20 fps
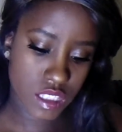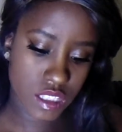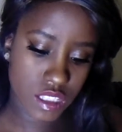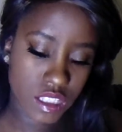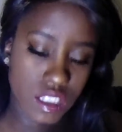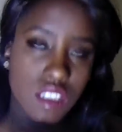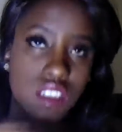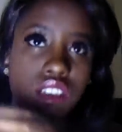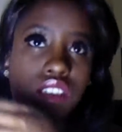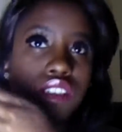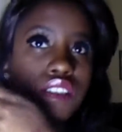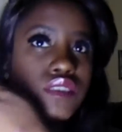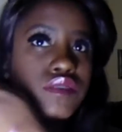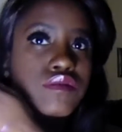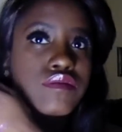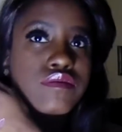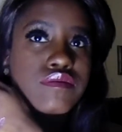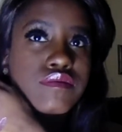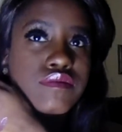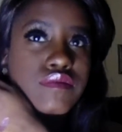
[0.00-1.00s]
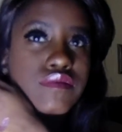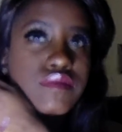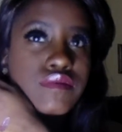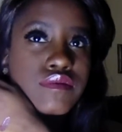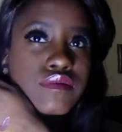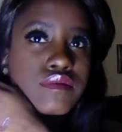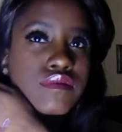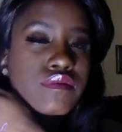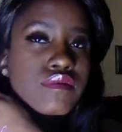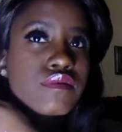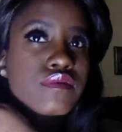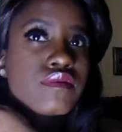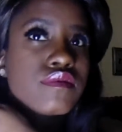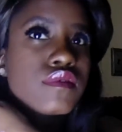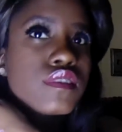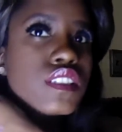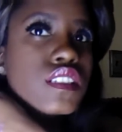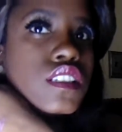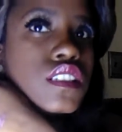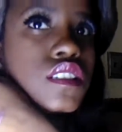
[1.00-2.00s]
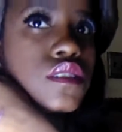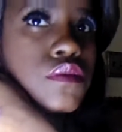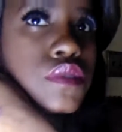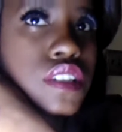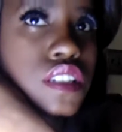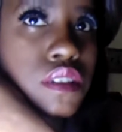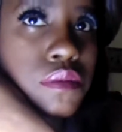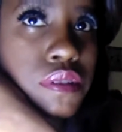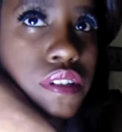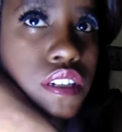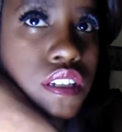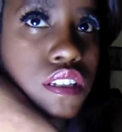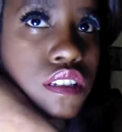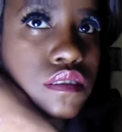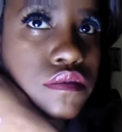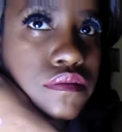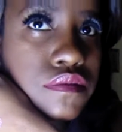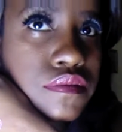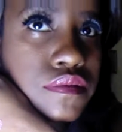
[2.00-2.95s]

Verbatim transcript: Pink. this is really pretty.